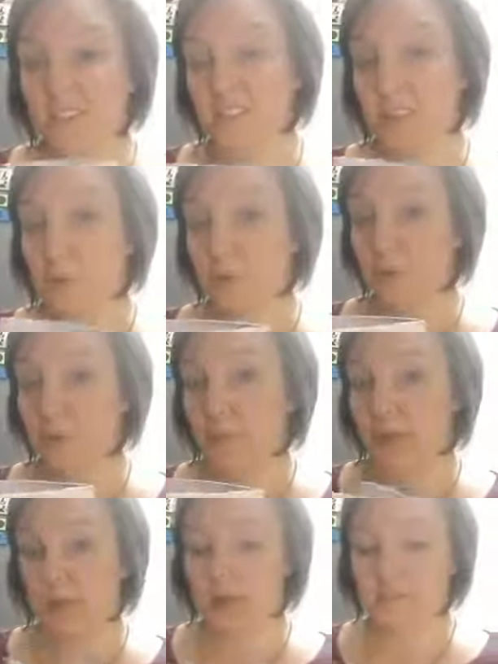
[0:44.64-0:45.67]
sample something
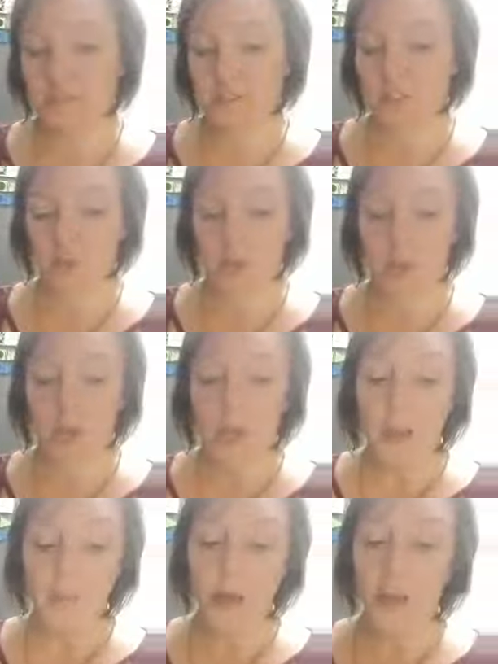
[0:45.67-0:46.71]
out of this cookbook.
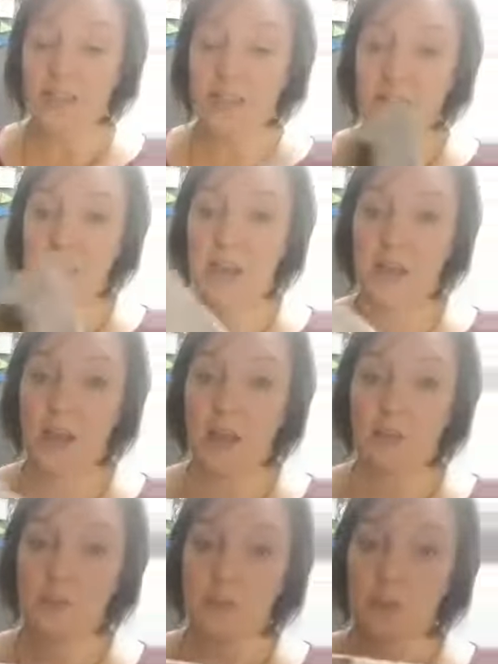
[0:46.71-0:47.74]
But tonight
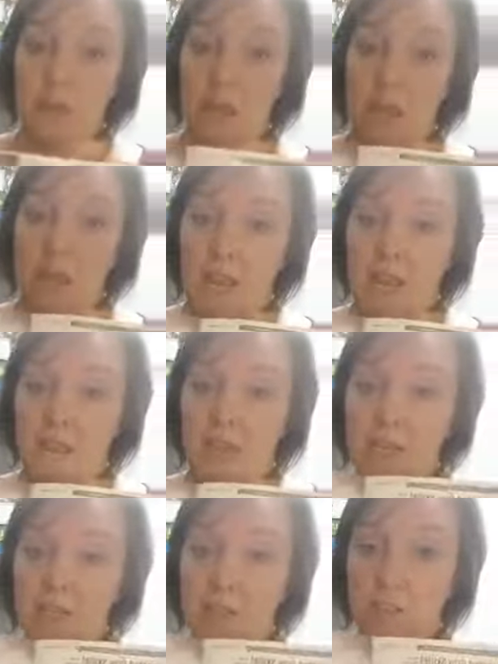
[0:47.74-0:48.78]
I'm doing a
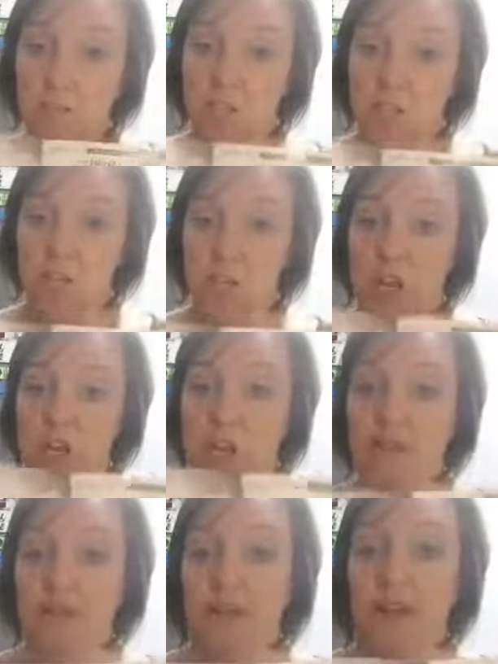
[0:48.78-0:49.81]
lightened version
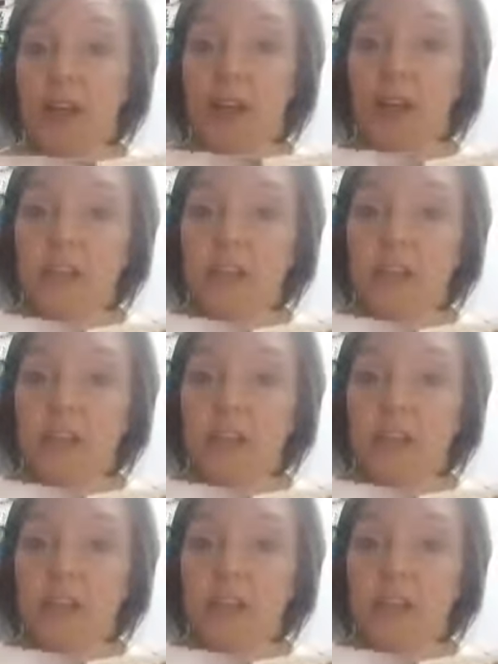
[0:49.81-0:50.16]
of the